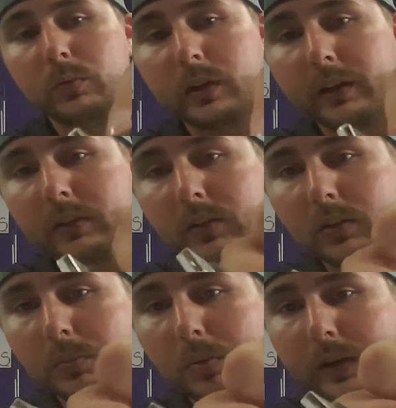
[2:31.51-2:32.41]
whatever
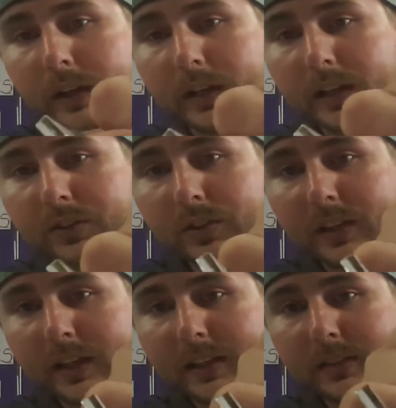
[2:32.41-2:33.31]
little point connection
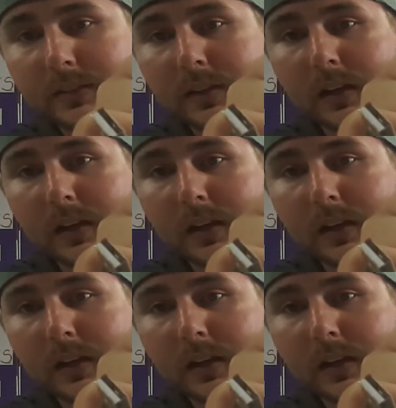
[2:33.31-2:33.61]
that is.